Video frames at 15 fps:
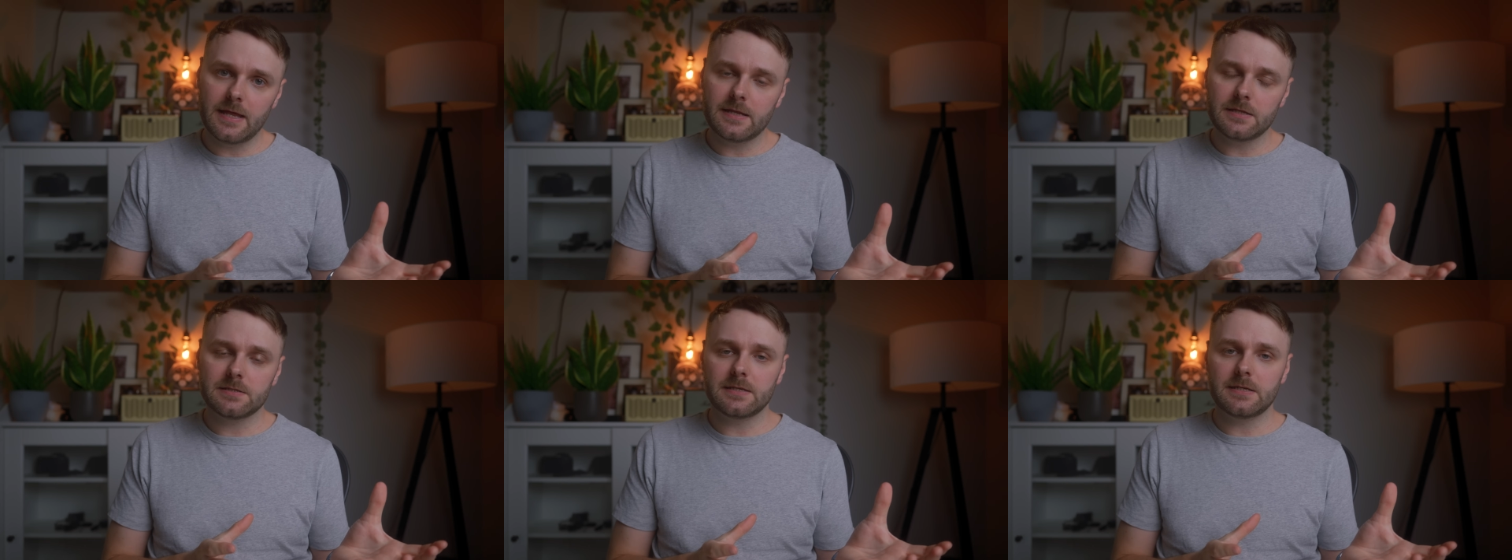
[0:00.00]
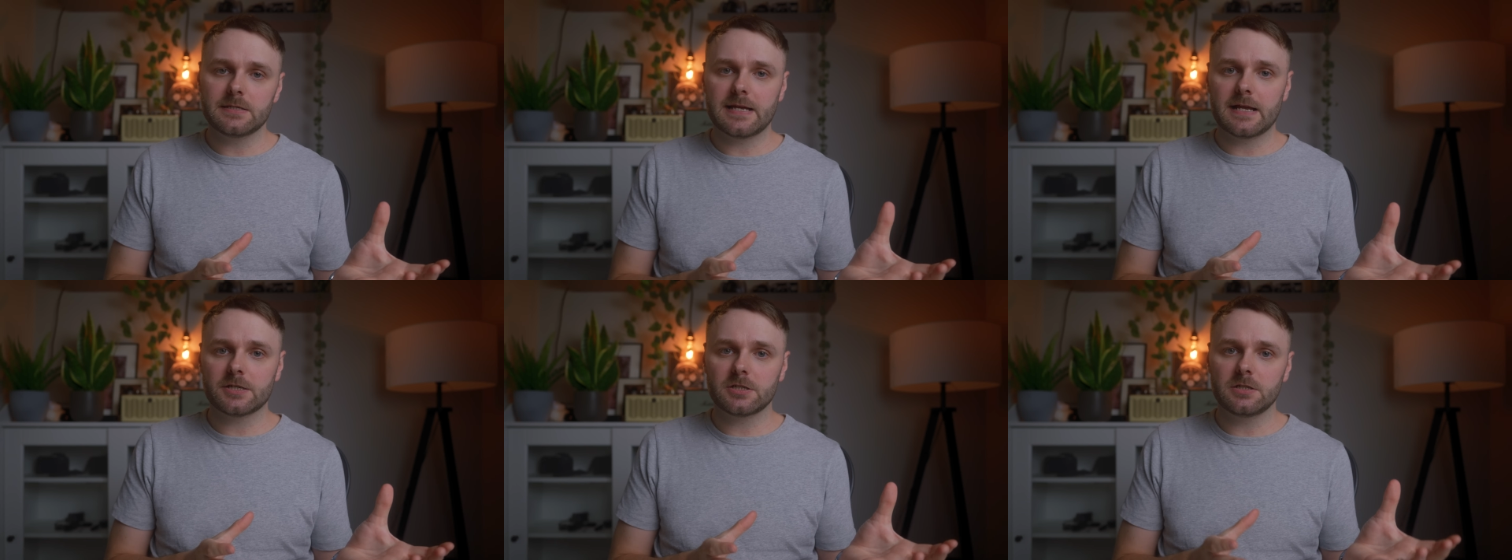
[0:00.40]
lens is
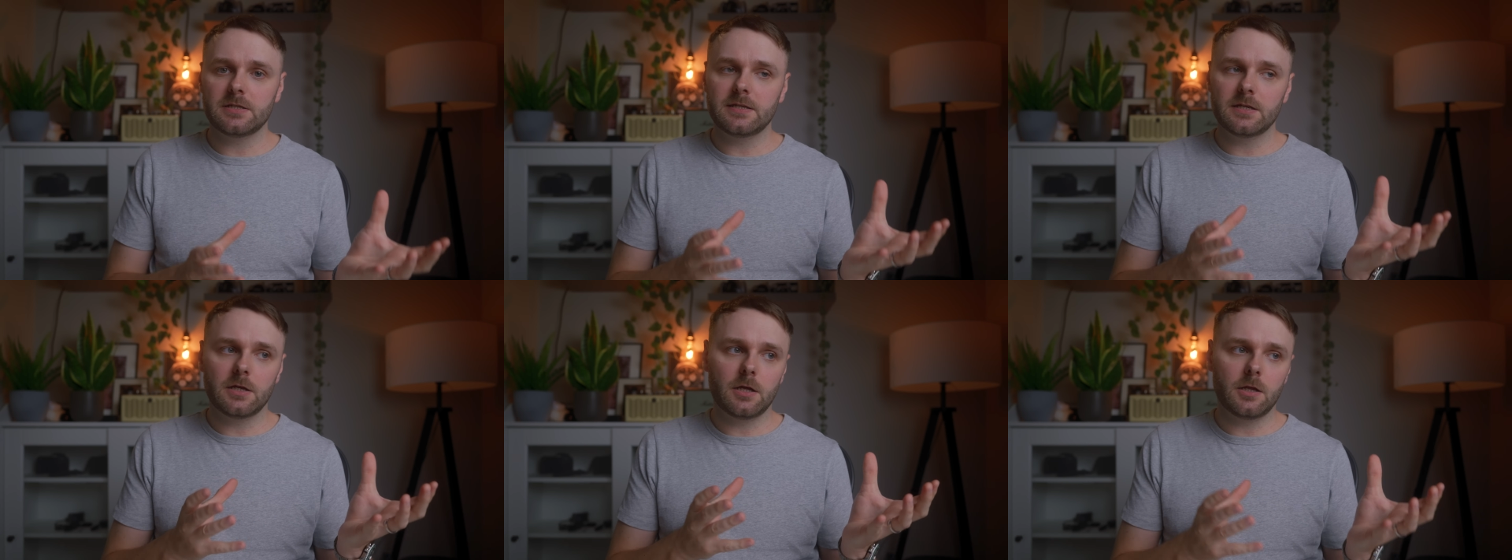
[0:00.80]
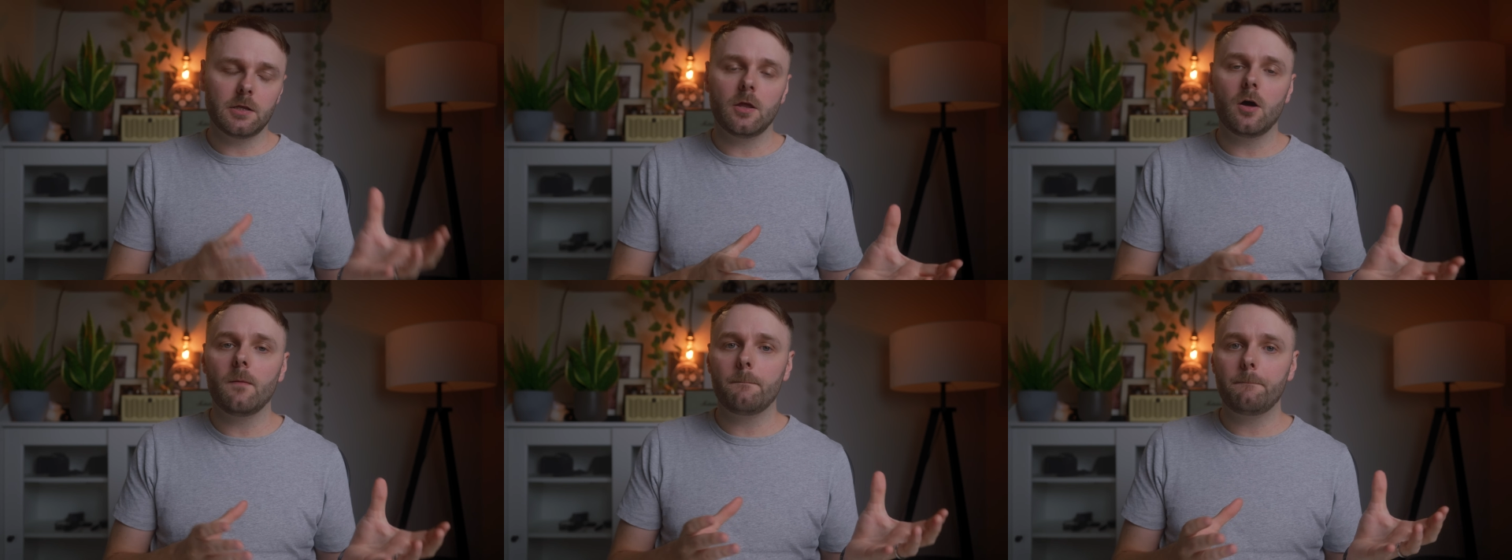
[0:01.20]
actually a
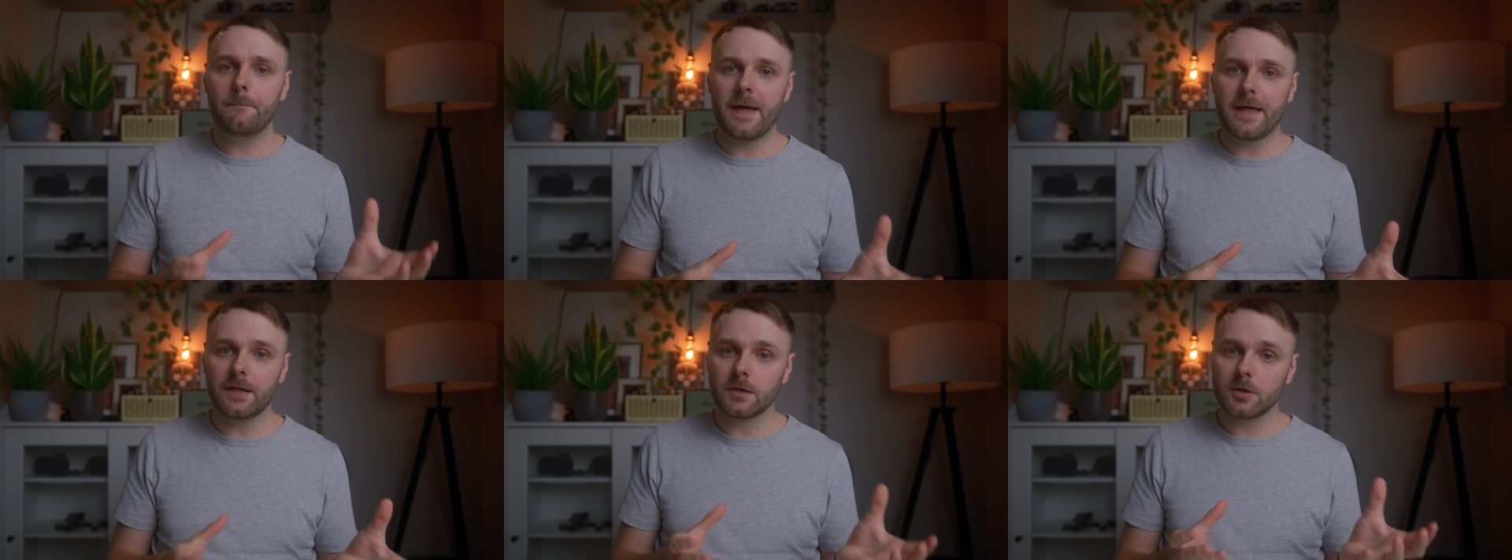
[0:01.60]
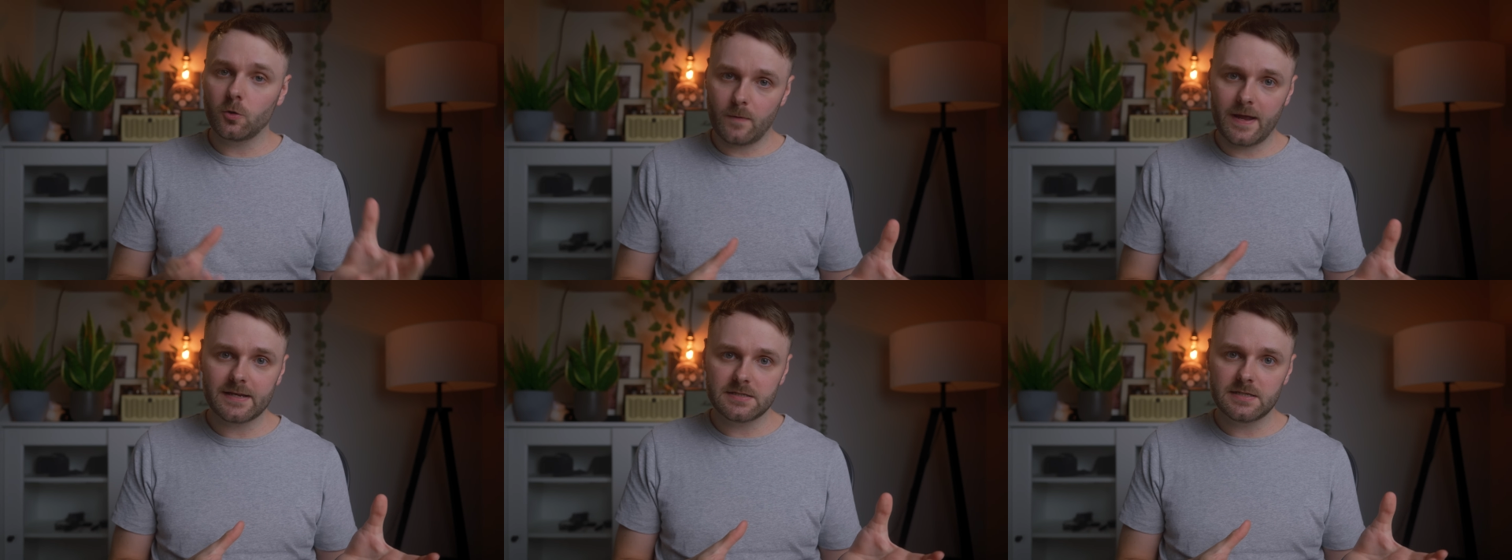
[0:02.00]
lot better
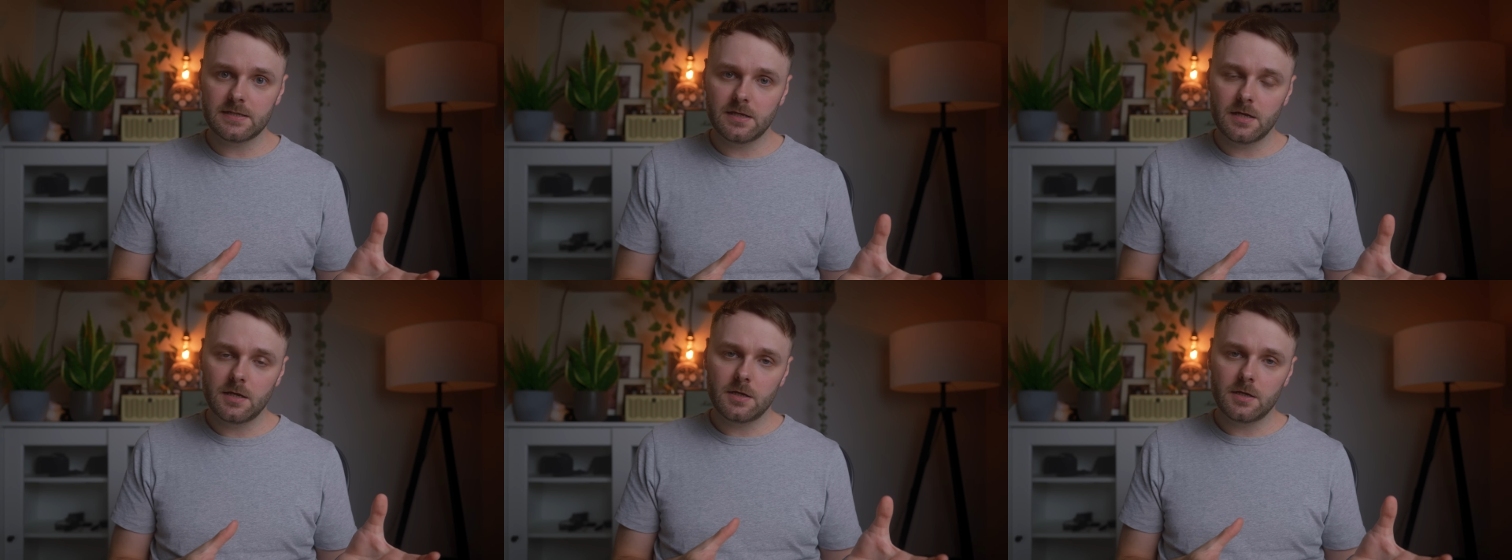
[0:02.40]
corrected,